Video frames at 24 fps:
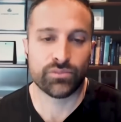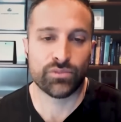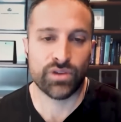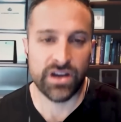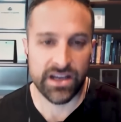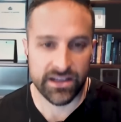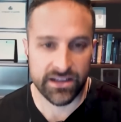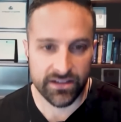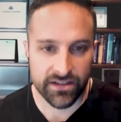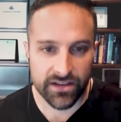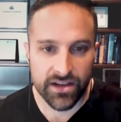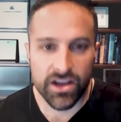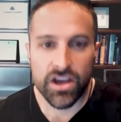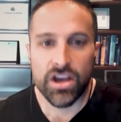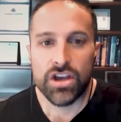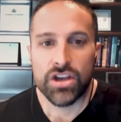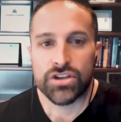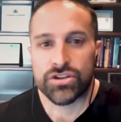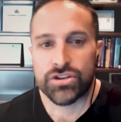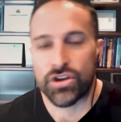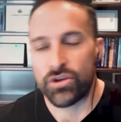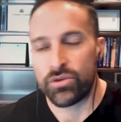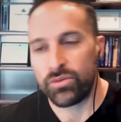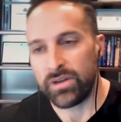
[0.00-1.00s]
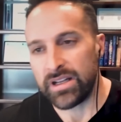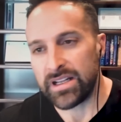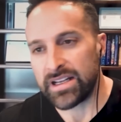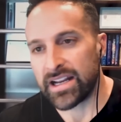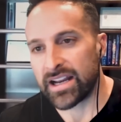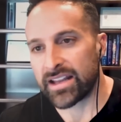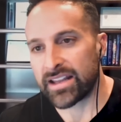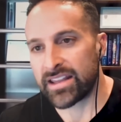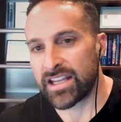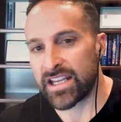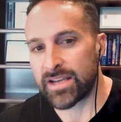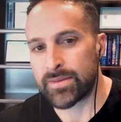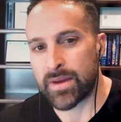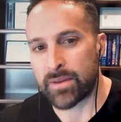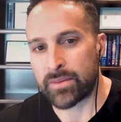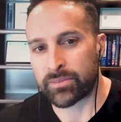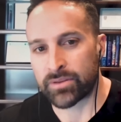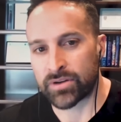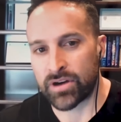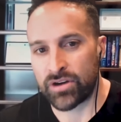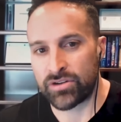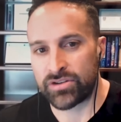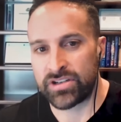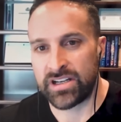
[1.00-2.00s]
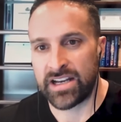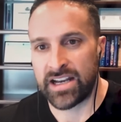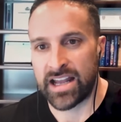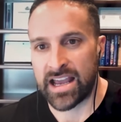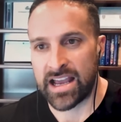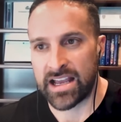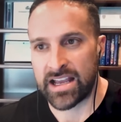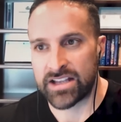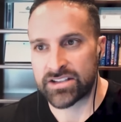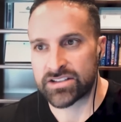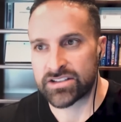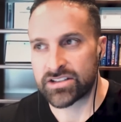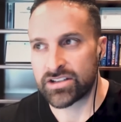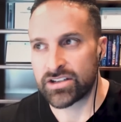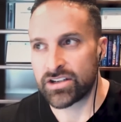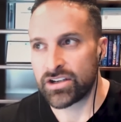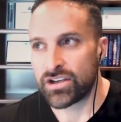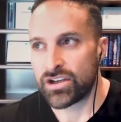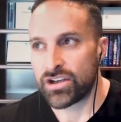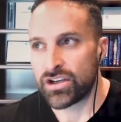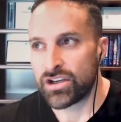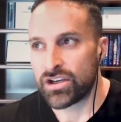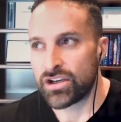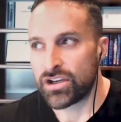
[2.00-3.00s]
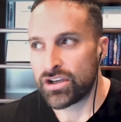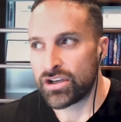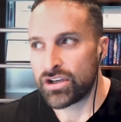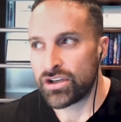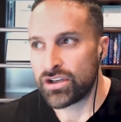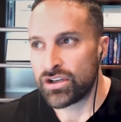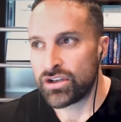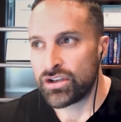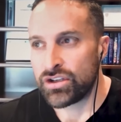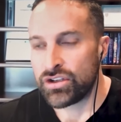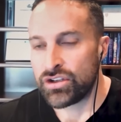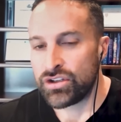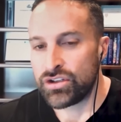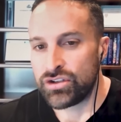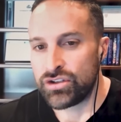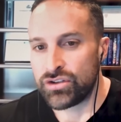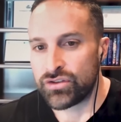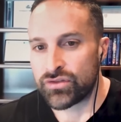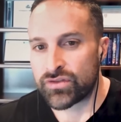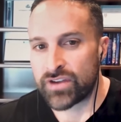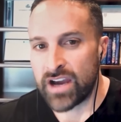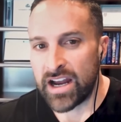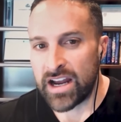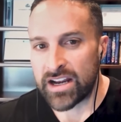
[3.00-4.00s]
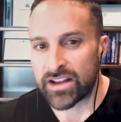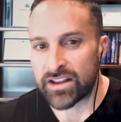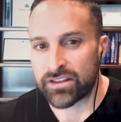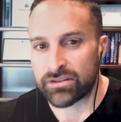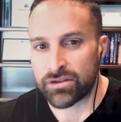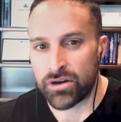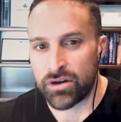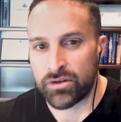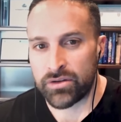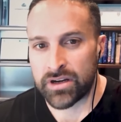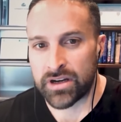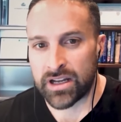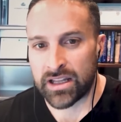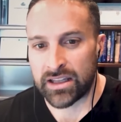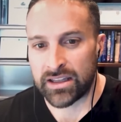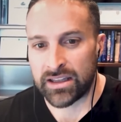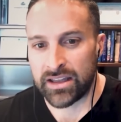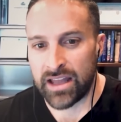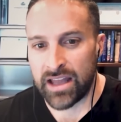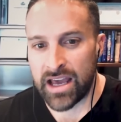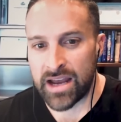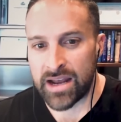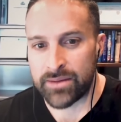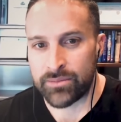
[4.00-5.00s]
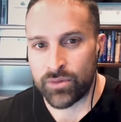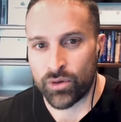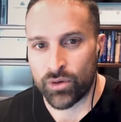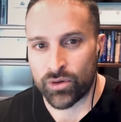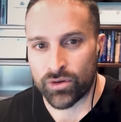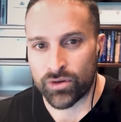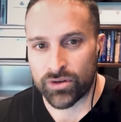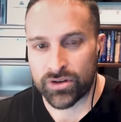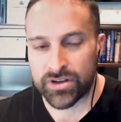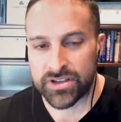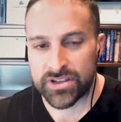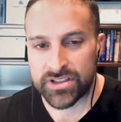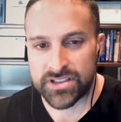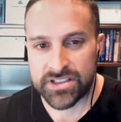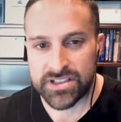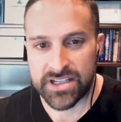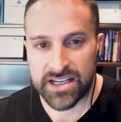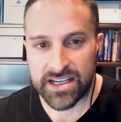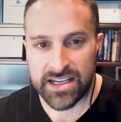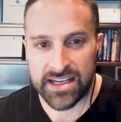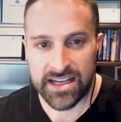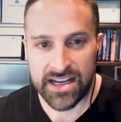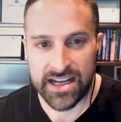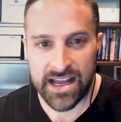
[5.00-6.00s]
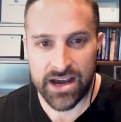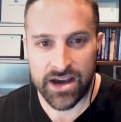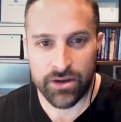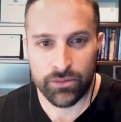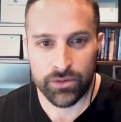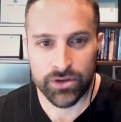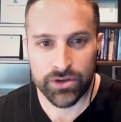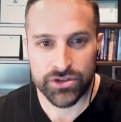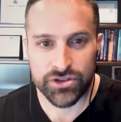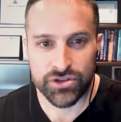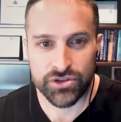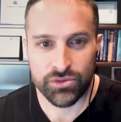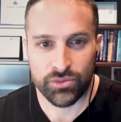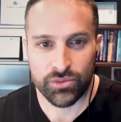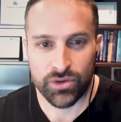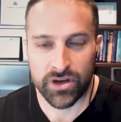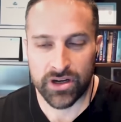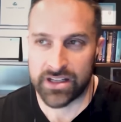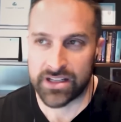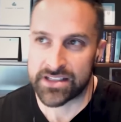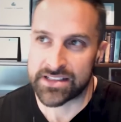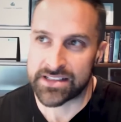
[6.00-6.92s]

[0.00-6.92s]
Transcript: Right. So you really got to think about protein as you've got to throw in a lot more to get out what you want.